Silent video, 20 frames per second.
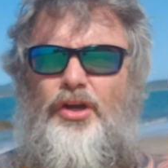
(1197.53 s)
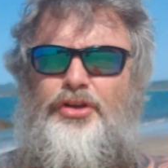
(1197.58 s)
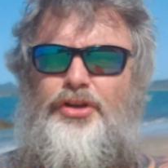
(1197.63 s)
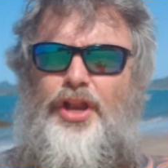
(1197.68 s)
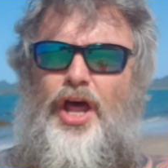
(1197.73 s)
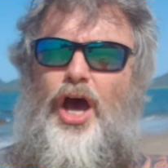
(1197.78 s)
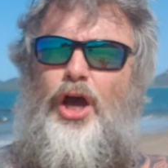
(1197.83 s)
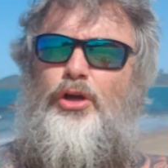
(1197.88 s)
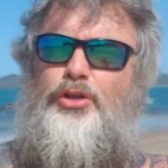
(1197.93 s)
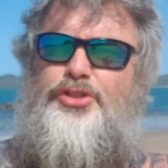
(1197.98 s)

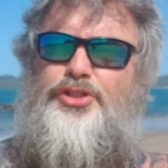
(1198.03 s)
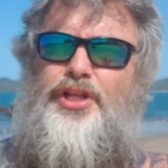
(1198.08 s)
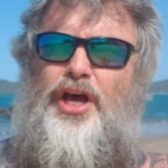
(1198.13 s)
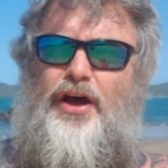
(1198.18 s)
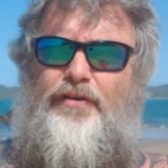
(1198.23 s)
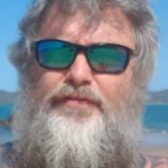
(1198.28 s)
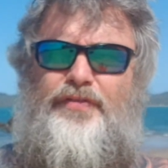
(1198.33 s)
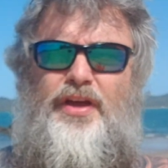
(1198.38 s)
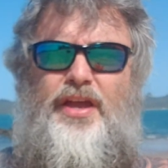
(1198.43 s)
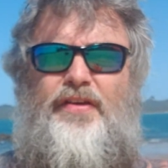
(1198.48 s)
know
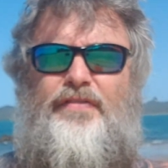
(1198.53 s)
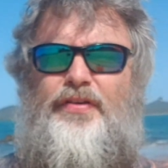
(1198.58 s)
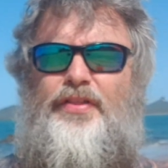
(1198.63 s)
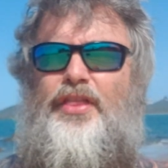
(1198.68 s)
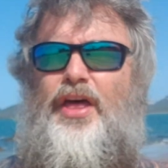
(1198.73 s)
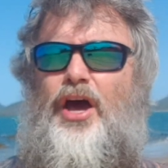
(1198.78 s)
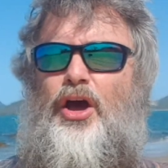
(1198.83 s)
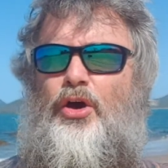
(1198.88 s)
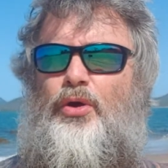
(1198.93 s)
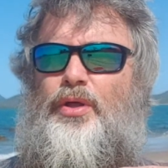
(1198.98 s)
stuff, even
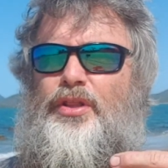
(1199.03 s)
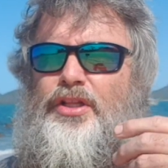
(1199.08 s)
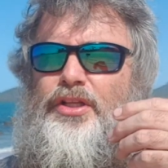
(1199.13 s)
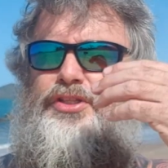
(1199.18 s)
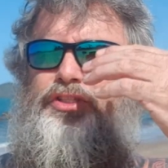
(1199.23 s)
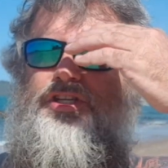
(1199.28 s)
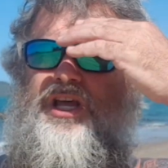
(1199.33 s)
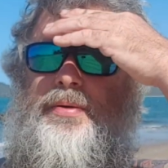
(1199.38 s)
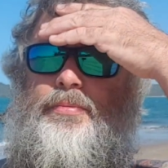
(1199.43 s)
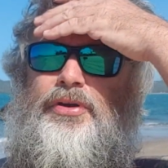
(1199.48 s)
though in the
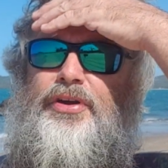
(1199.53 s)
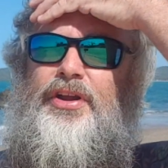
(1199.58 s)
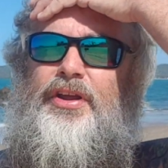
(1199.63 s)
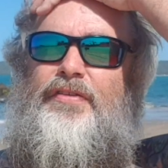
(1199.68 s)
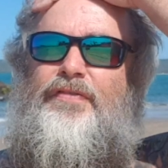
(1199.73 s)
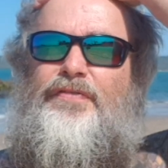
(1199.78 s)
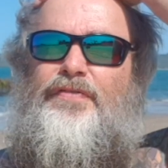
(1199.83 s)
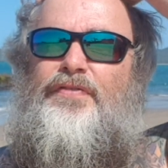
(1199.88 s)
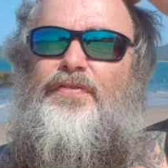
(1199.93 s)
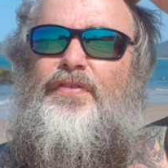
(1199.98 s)
summary of